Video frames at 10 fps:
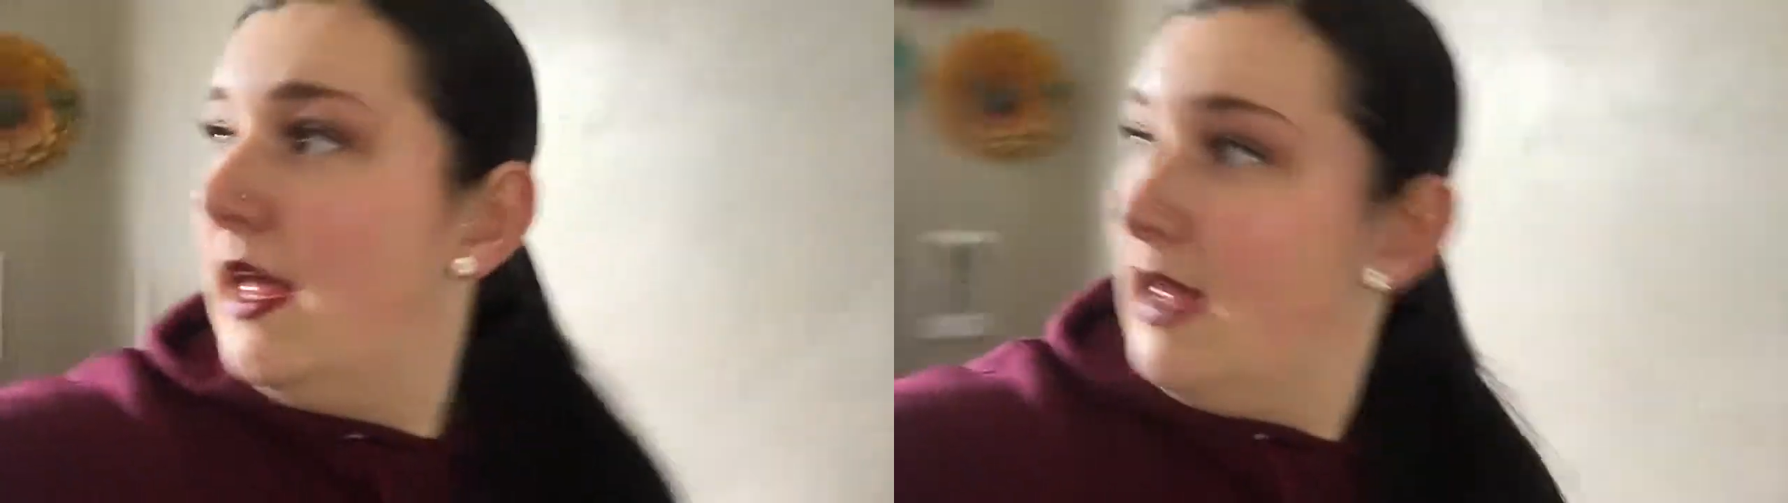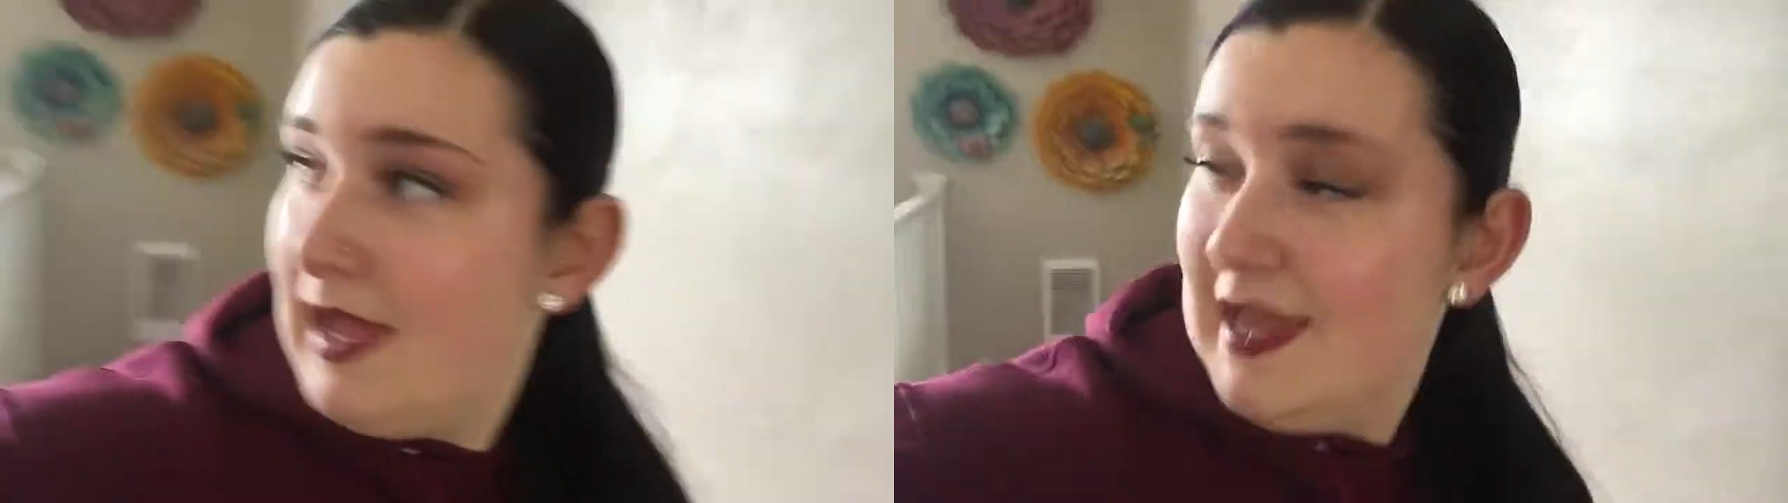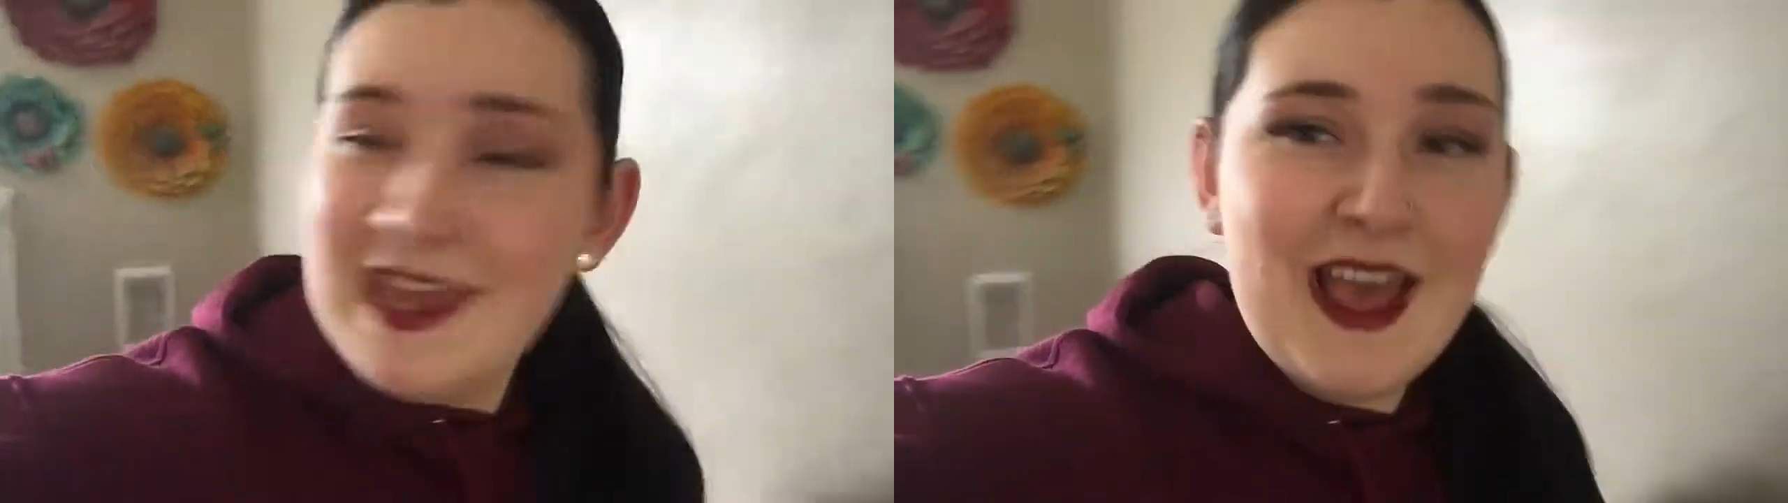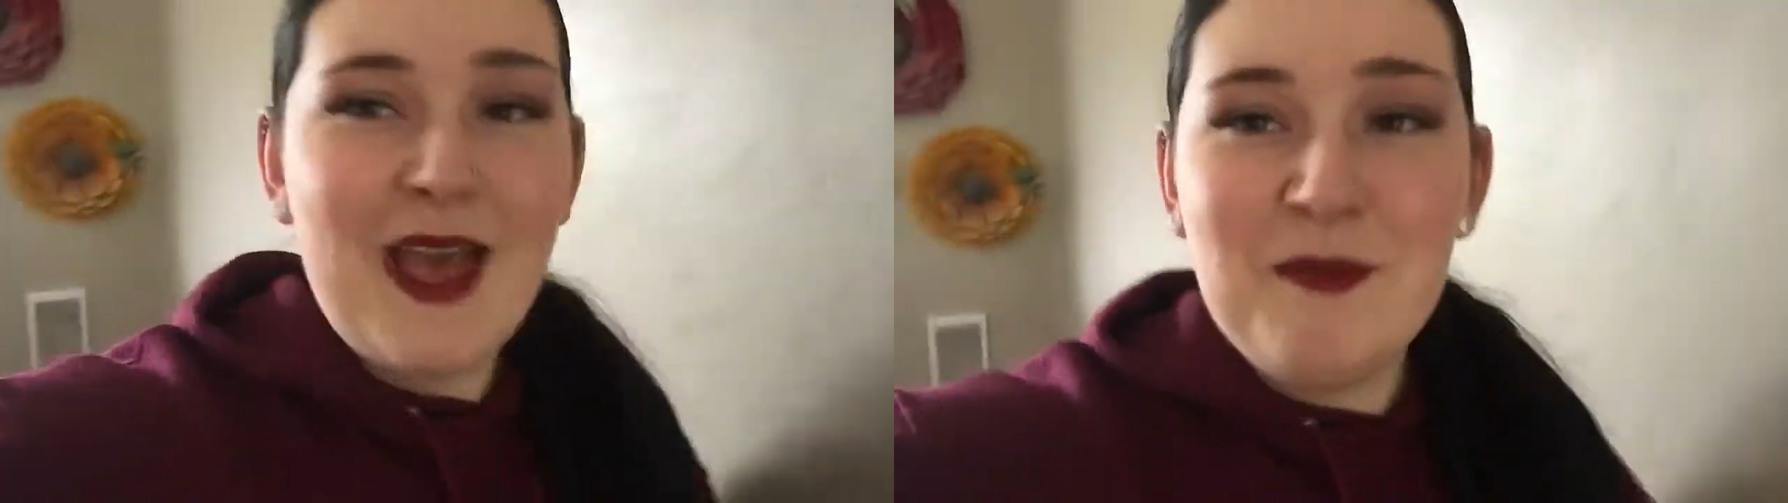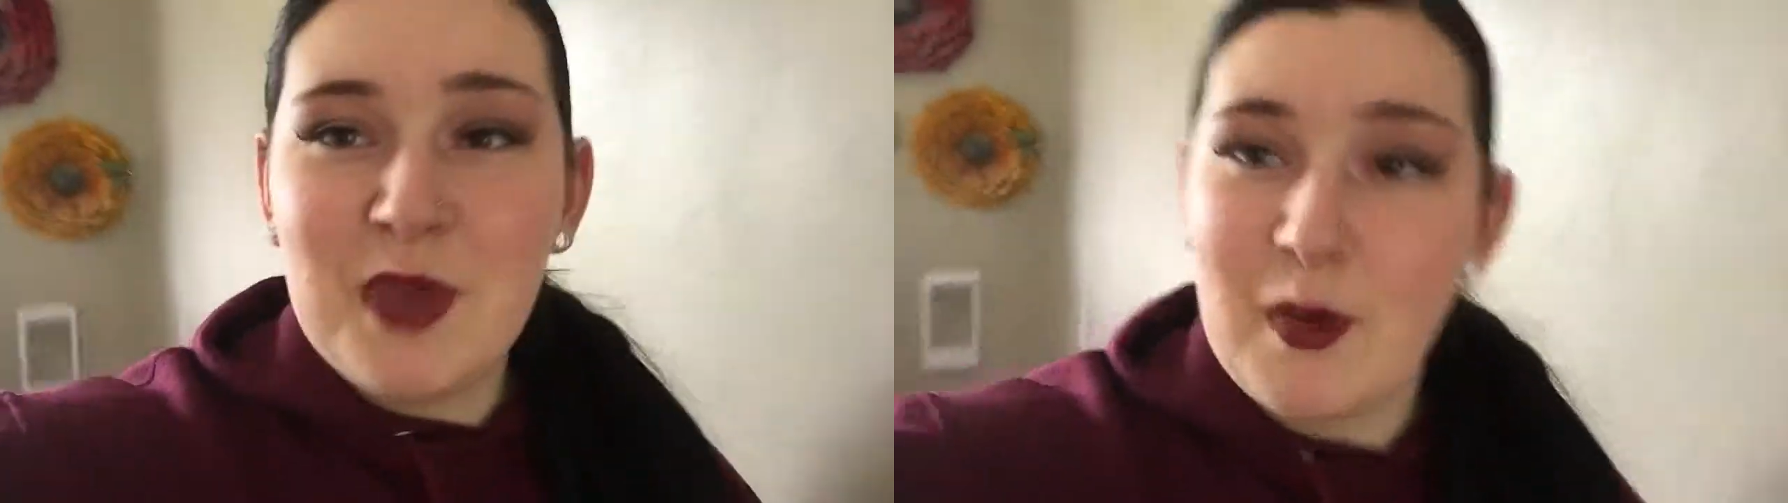I
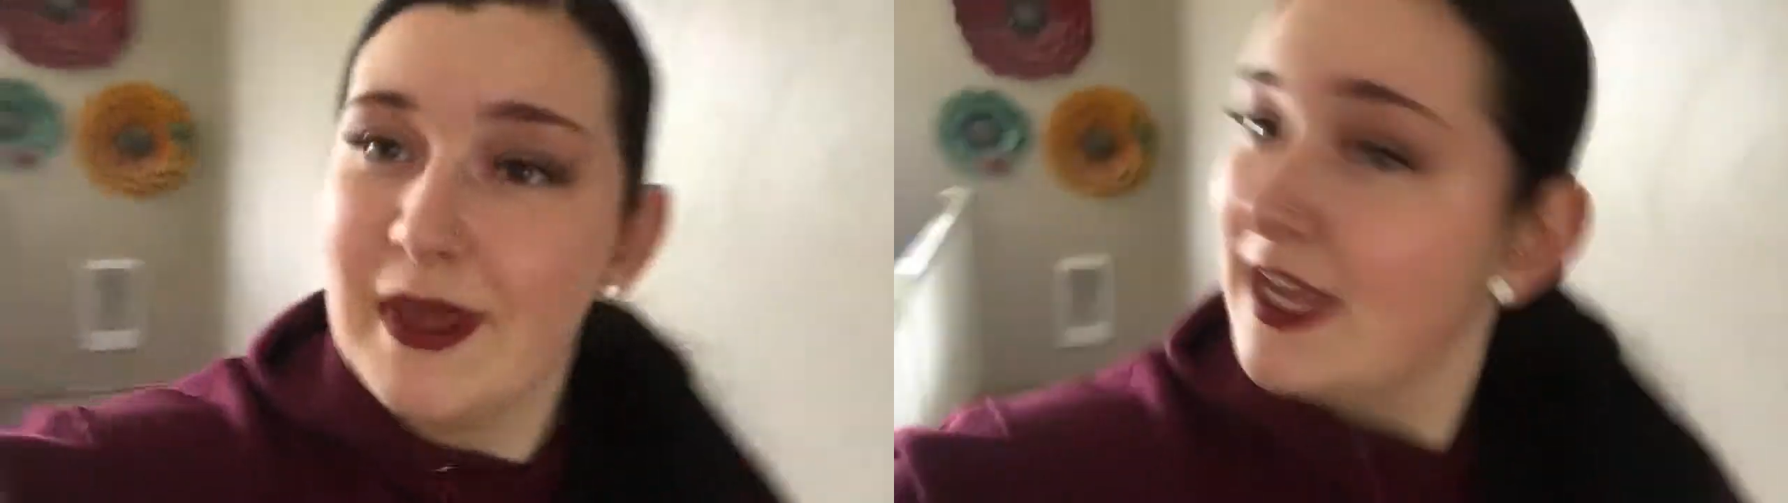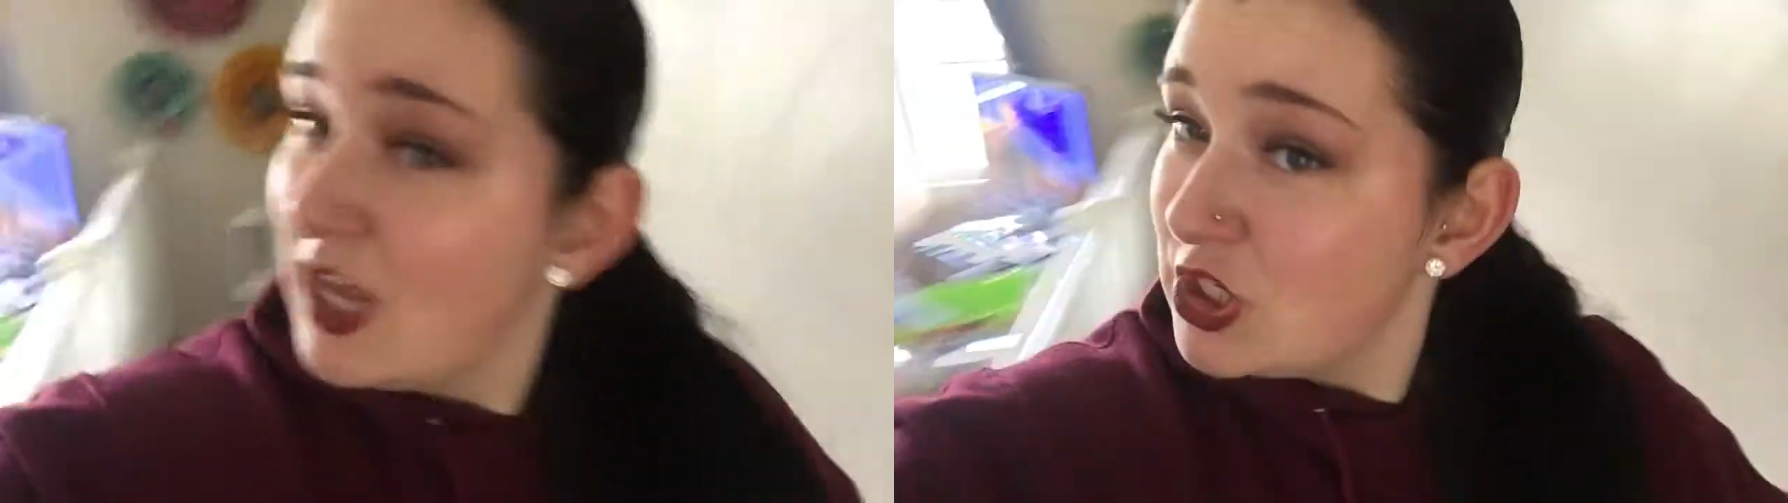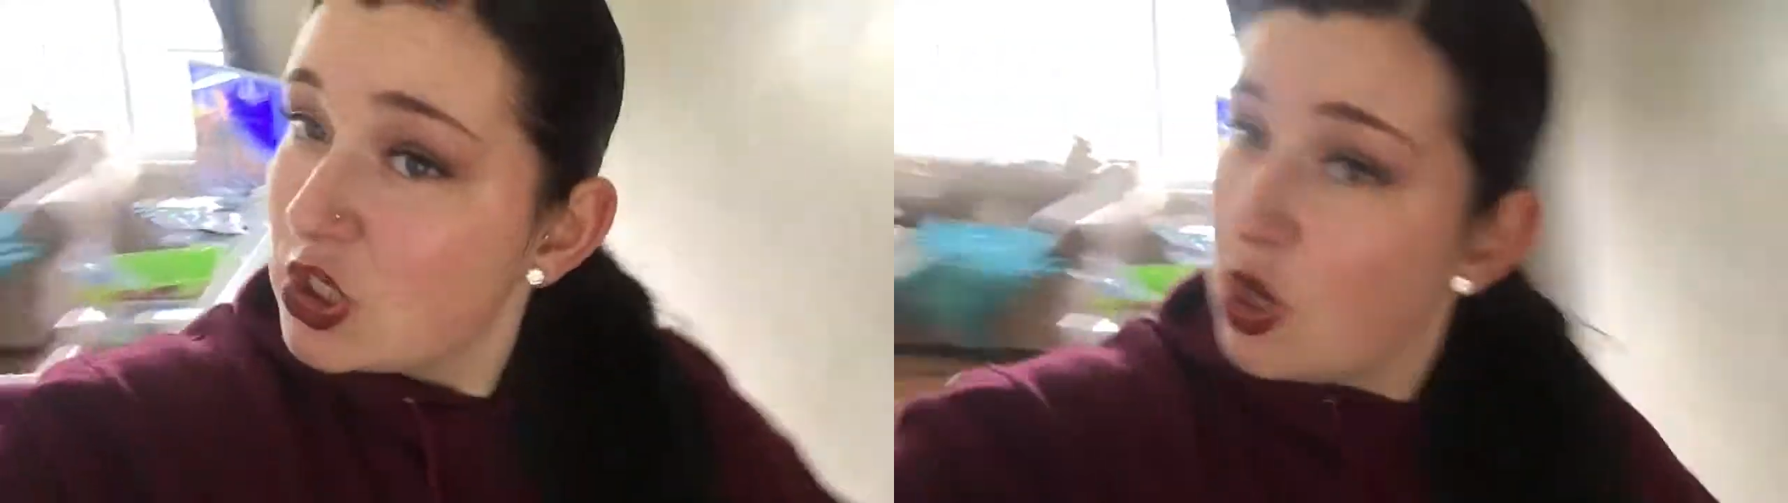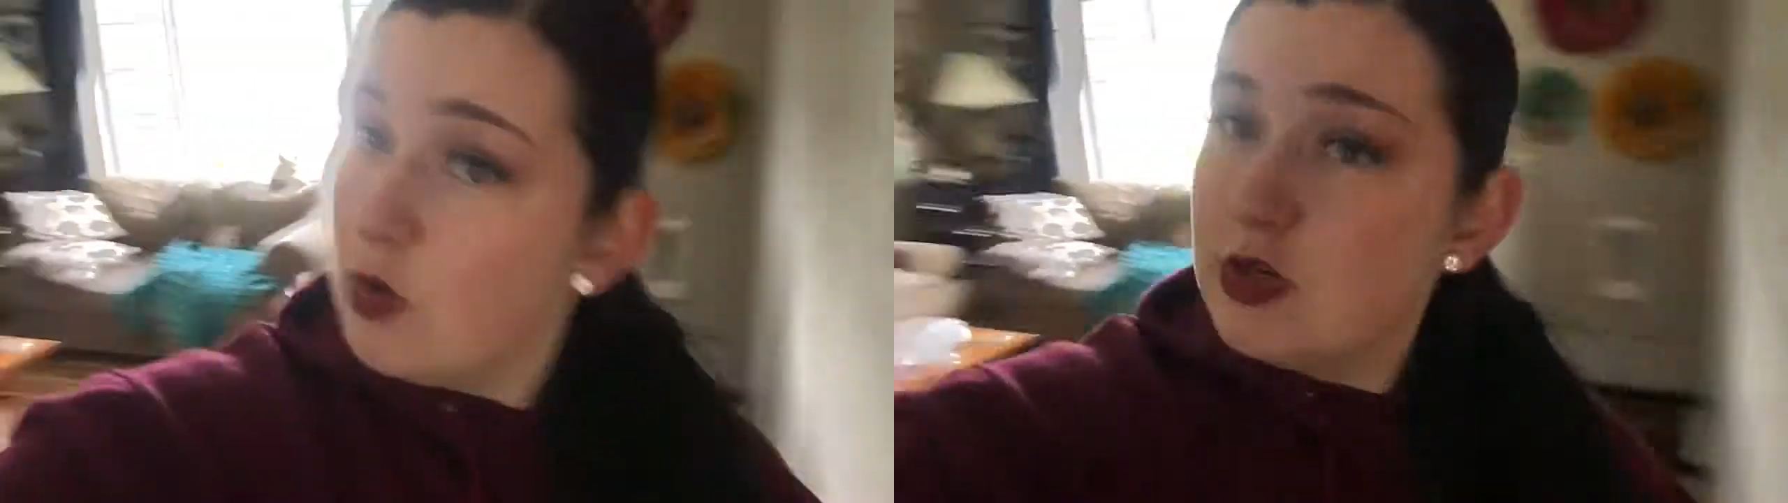am going to go